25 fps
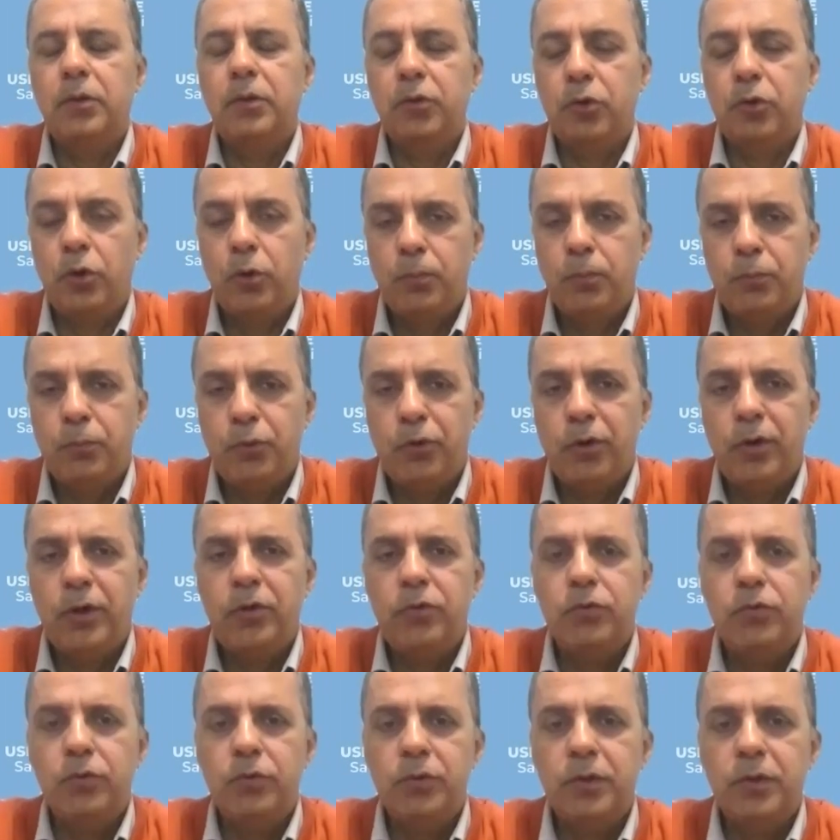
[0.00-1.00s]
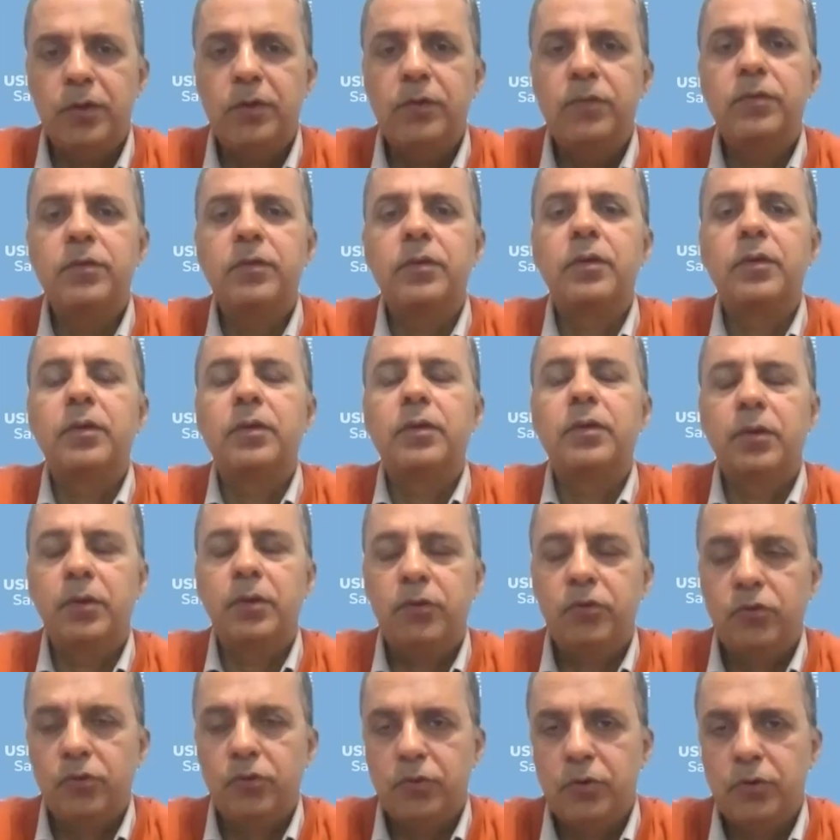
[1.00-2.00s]
top points for this,
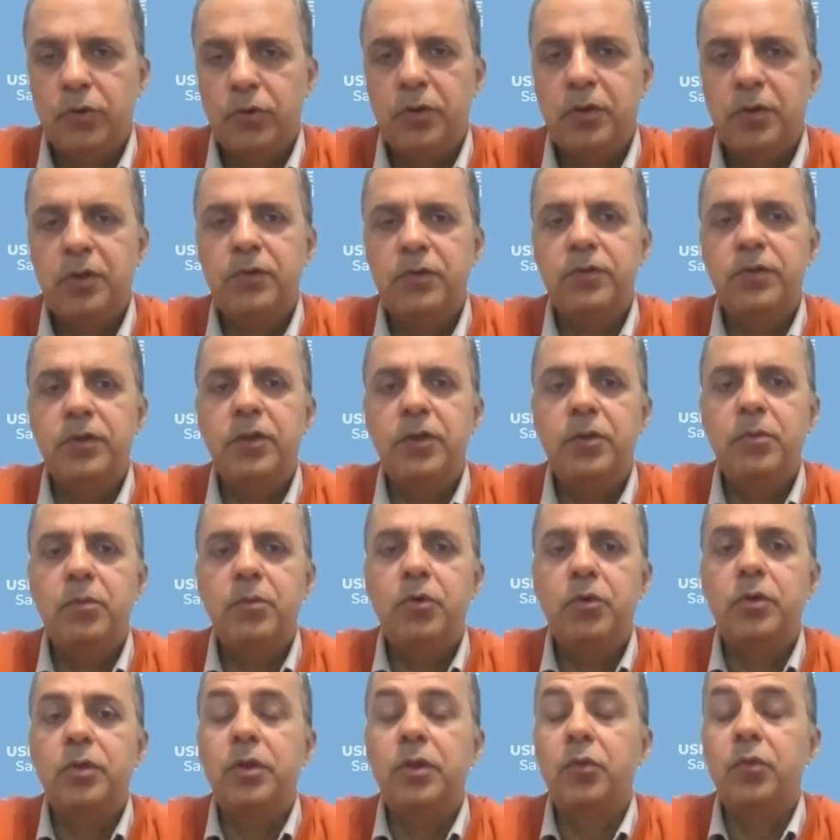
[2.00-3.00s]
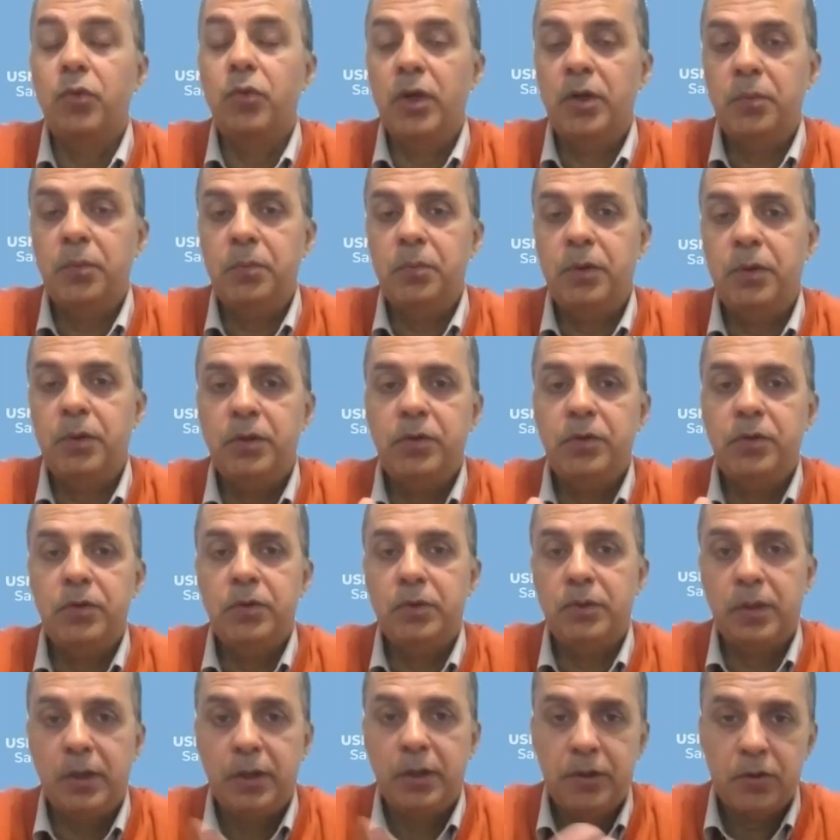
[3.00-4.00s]
it should not exceed more than 1 page.
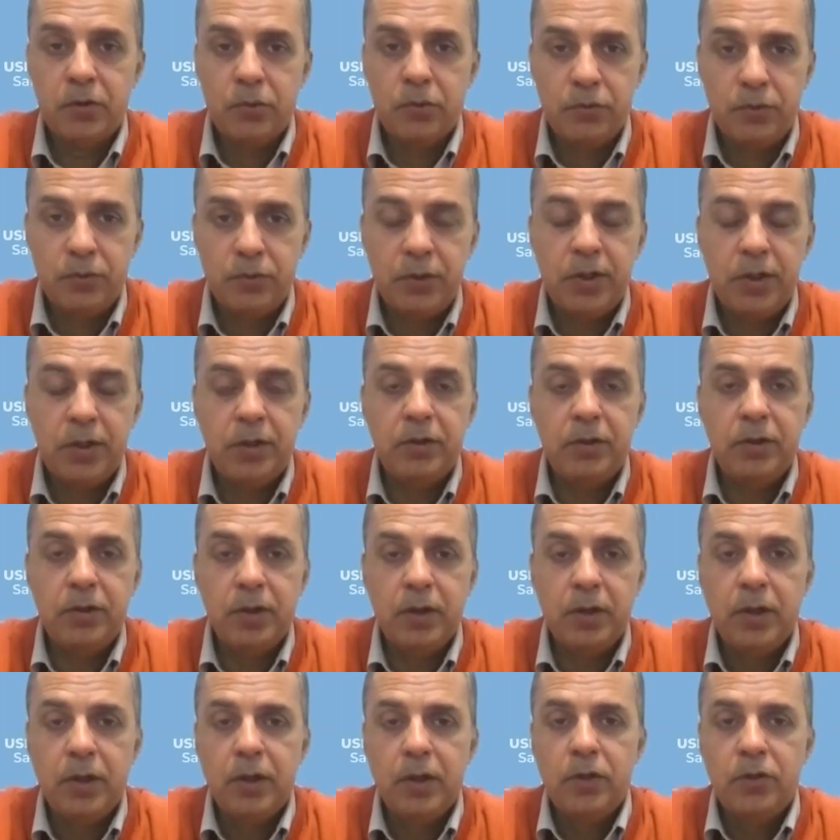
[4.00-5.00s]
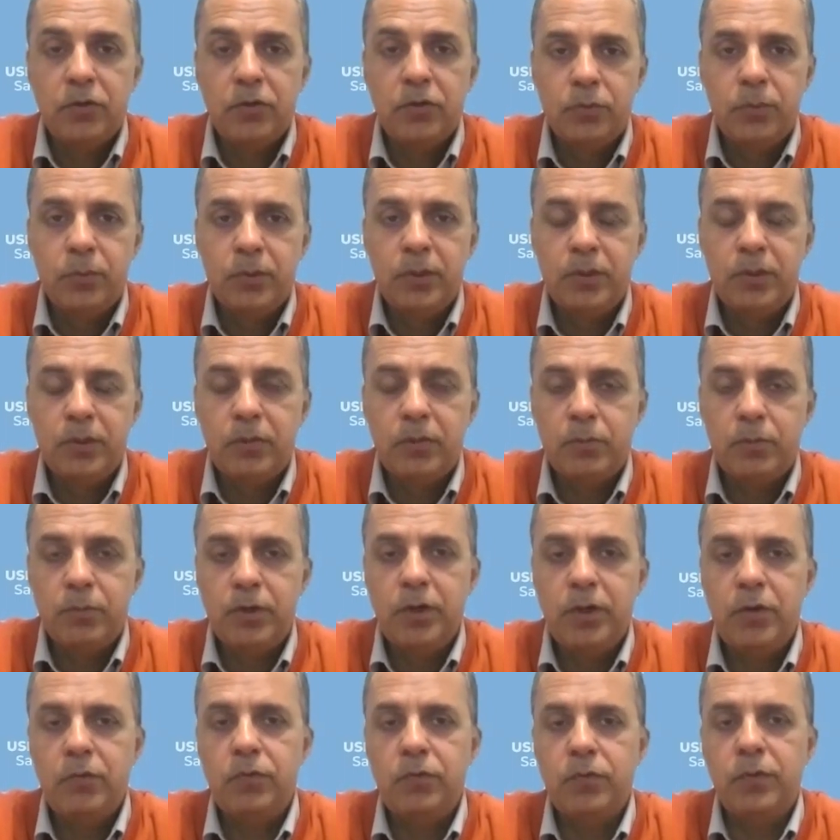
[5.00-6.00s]
The letter of intent should be
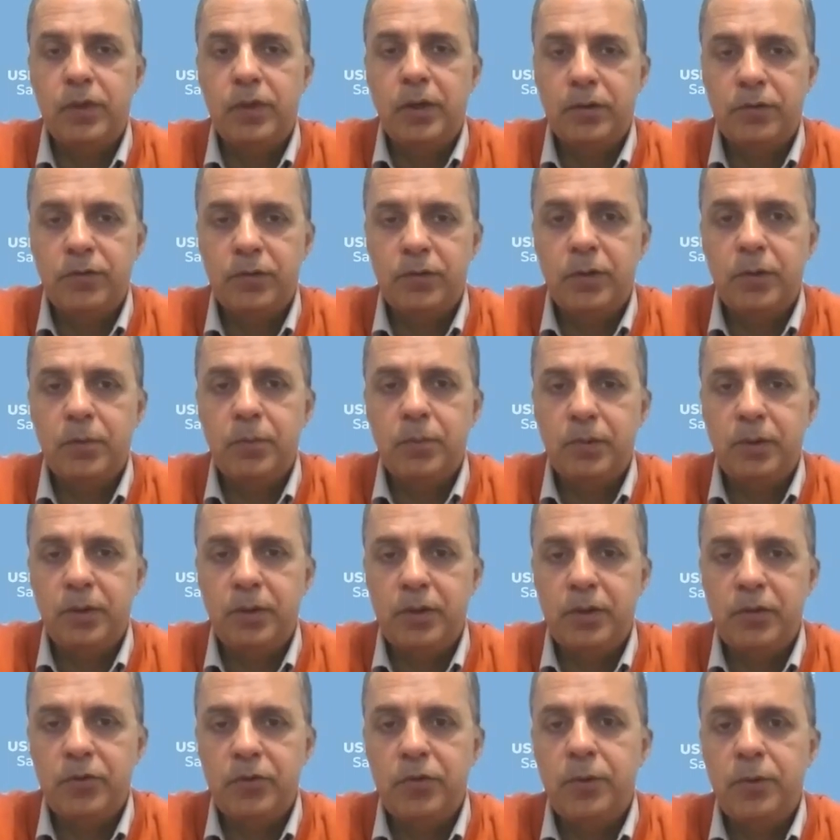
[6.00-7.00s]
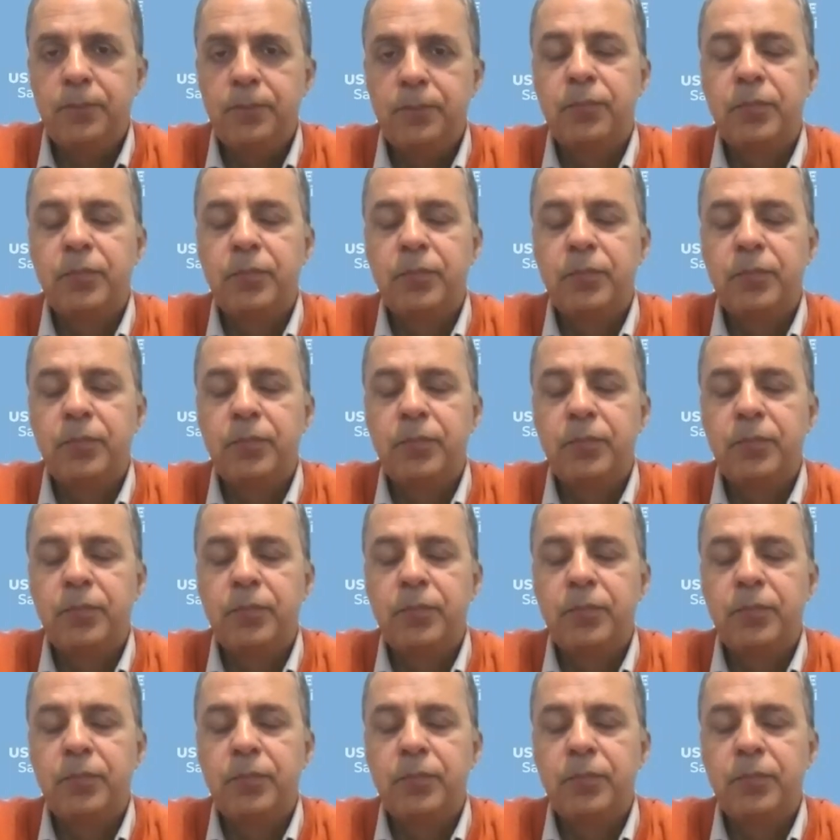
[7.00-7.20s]
brief, less than a page.